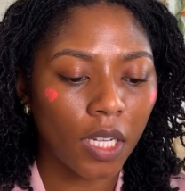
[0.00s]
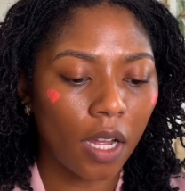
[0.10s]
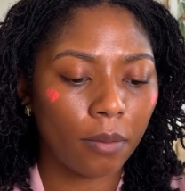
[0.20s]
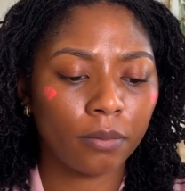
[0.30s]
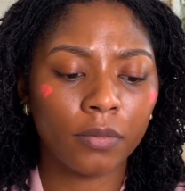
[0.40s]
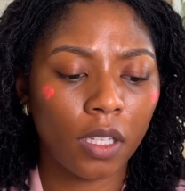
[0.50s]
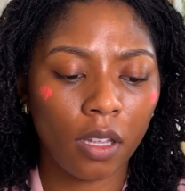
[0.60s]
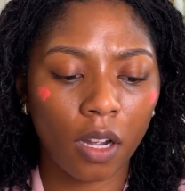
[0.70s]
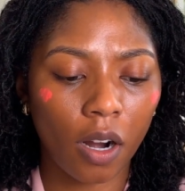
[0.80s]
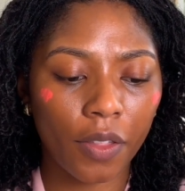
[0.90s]

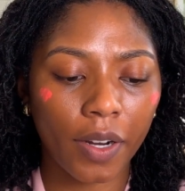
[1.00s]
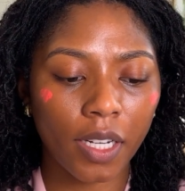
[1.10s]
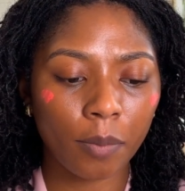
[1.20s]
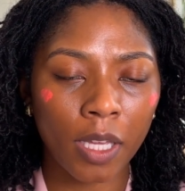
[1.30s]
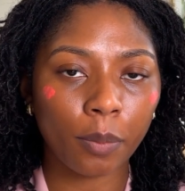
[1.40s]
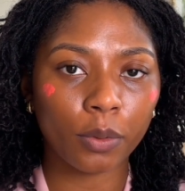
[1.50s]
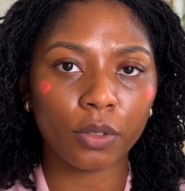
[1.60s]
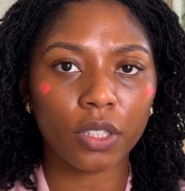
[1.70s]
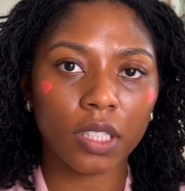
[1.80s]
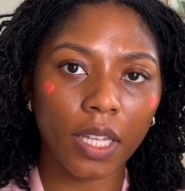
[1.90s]
Are there any people
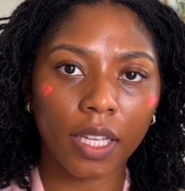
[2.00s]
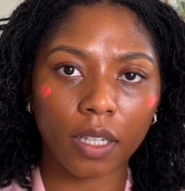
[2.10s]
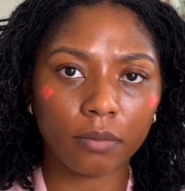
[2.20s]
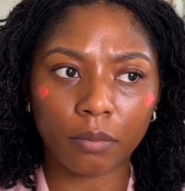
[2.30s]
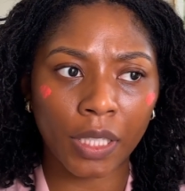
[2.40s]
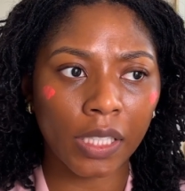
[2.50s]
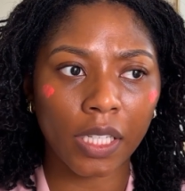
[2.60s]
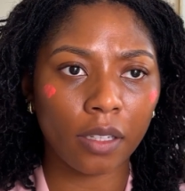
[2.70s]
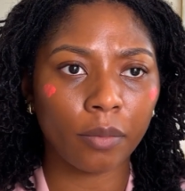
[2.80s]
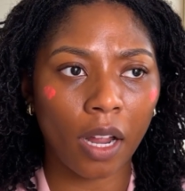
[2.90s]
just like
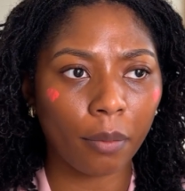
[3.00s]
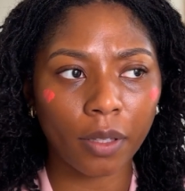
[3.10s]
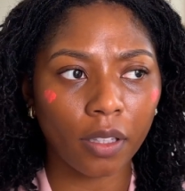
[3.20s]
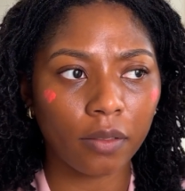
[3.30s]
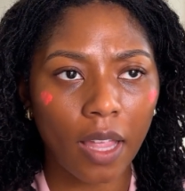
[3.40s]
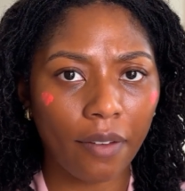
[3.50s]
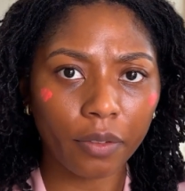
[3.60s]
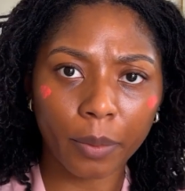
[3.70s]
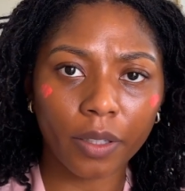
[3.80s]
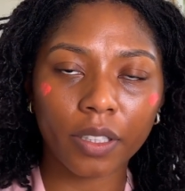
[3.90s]
me and probably half of
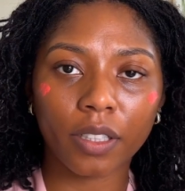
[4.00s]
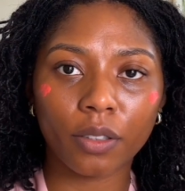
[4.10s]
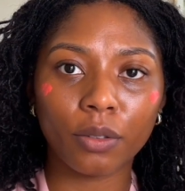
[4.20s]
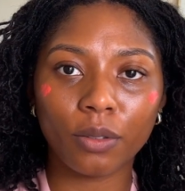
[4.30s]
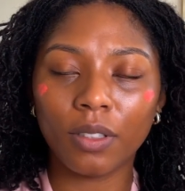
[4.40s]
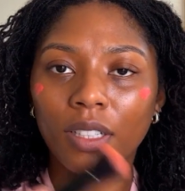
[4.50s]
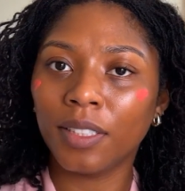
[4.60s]
America who